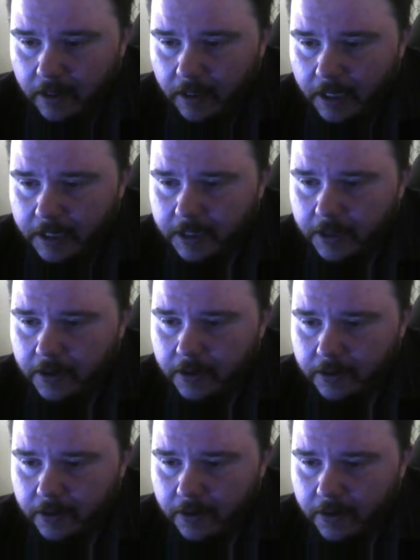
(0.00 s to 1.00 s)
Hi,
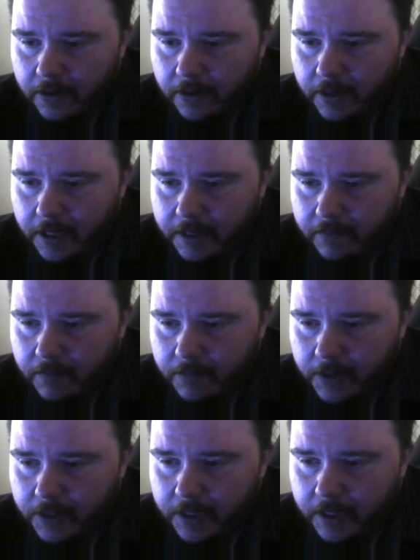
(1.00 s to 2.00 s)
Carrot Carl. Hi,
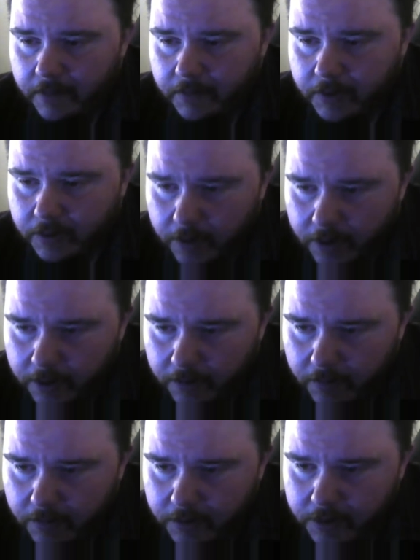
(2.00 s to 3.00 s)
everybody. Hi, Victoria. You have
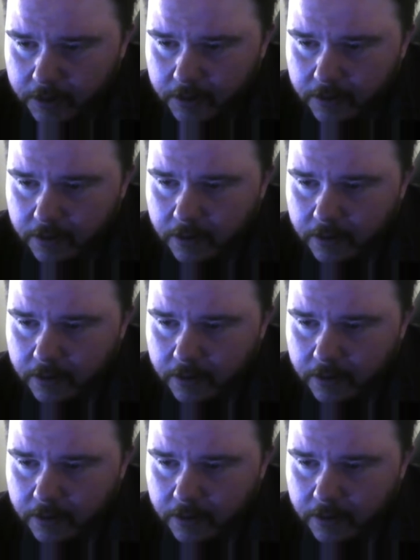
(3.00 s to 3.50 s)
a question?